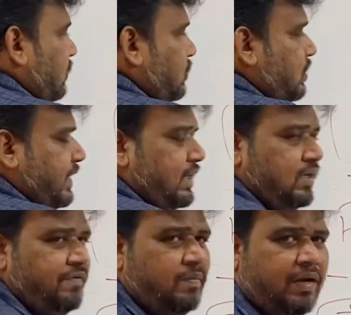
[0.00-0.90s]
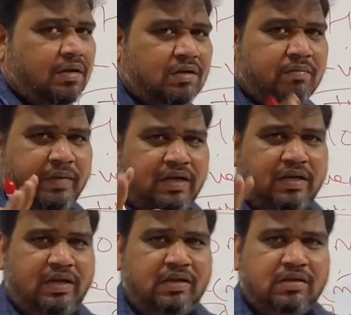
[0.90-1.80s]
So negative feedback
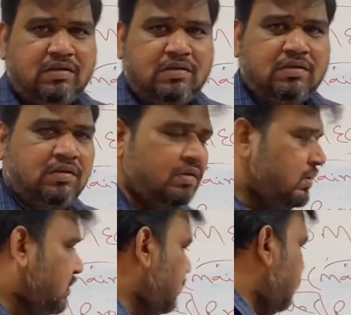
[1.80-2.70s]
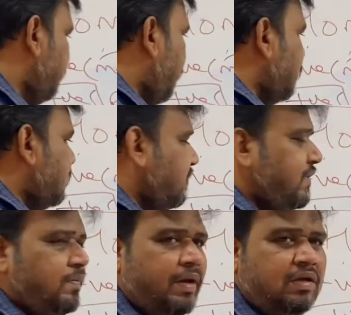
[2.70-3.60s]
maintaining, positive
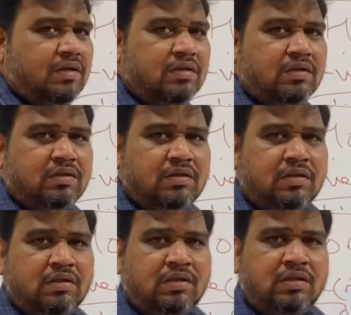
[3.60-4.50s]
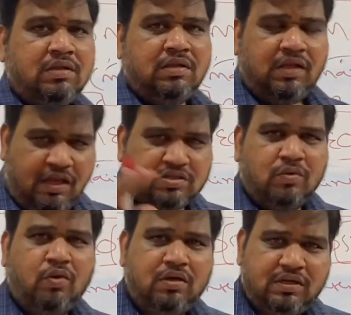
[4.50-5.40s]
feedback as a
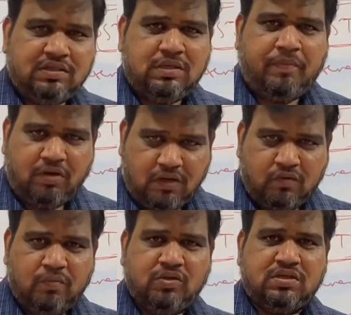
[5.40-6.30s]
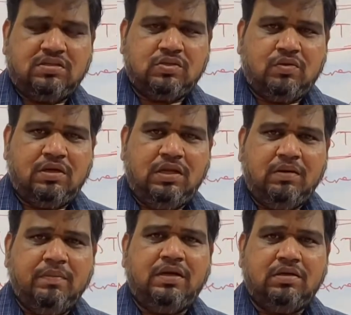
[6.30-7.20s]
whole it is a part of homeostasis only,
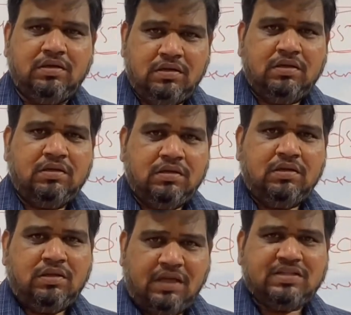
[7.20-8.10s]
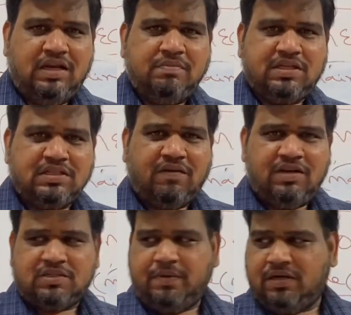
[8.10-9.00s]
but as the name suggests I will
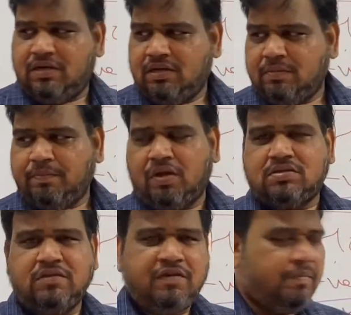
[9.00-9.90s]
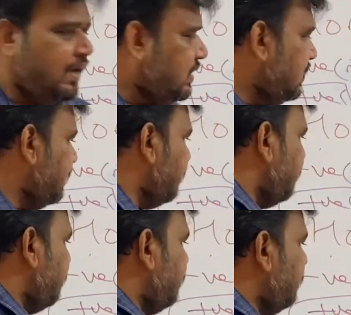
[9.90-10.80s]
explain. Positive feedback
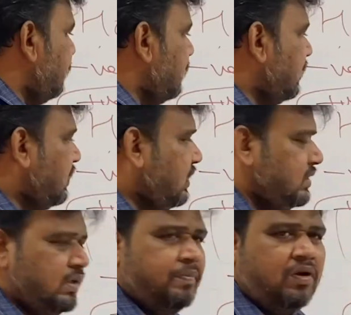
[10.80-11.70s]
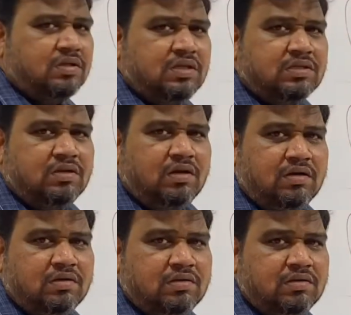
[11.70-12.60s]
it is a process
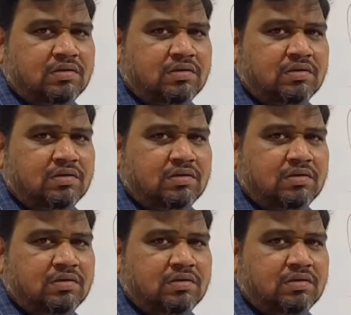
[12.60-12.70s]
or